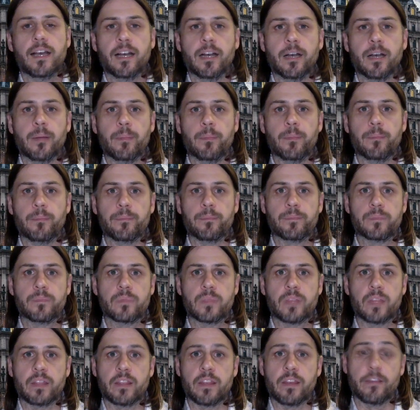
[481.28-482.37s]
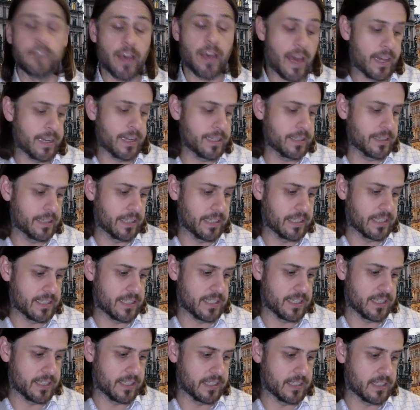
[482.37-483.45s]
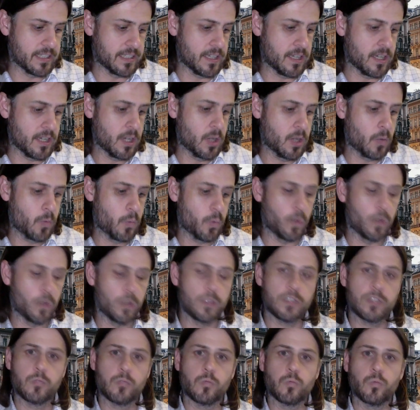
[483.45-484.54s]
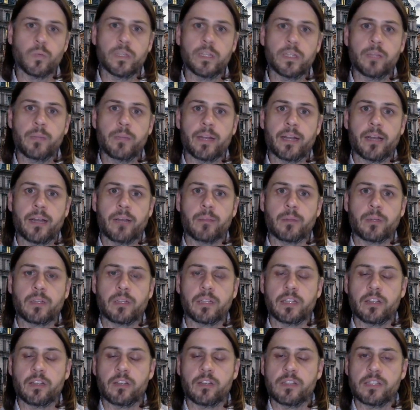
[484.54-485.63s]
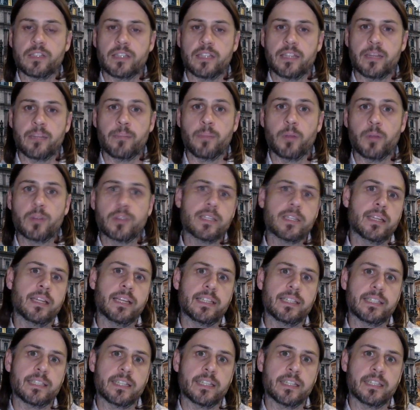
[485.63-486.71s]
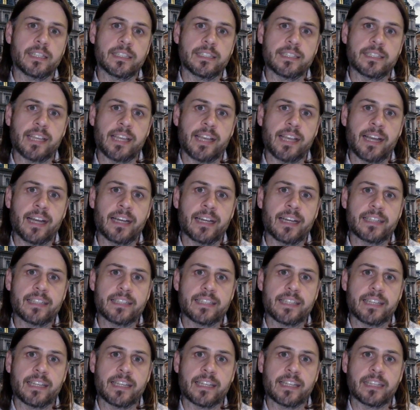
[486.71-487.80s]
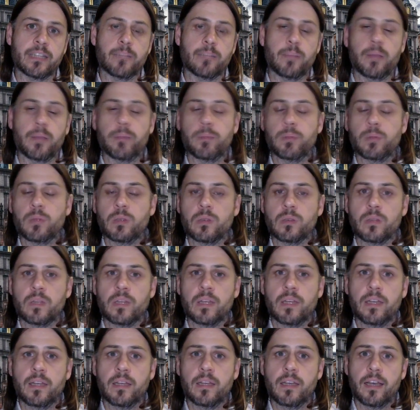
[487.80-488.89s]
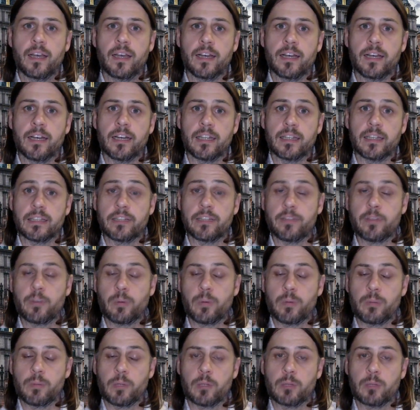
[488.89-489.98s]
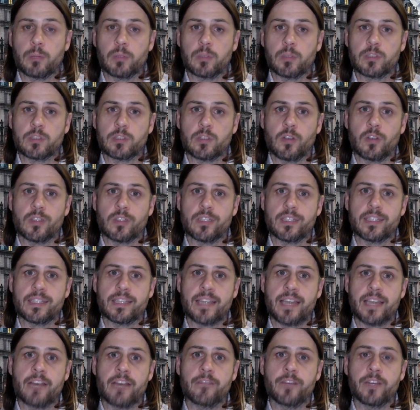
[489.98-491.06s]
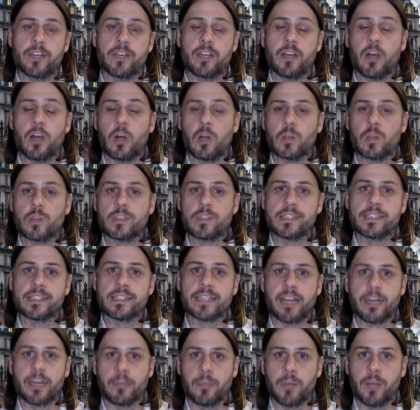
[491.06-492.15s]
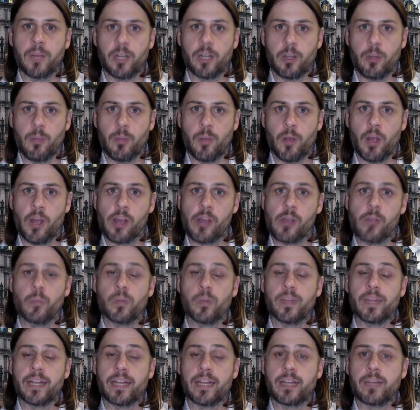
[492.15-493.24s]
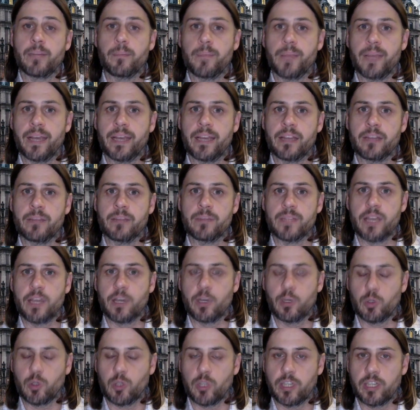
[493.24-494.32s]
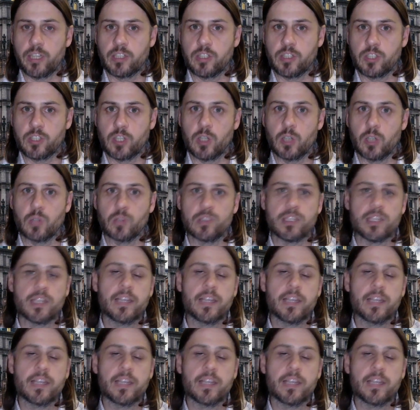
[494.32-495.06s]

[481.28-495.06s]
um, that they've had in these studies, what's really become clear is that in most of these studies, they are seeing that people Uh, living with multiple sclerosis have an altered gut microbiome when they compare them to healthy controls.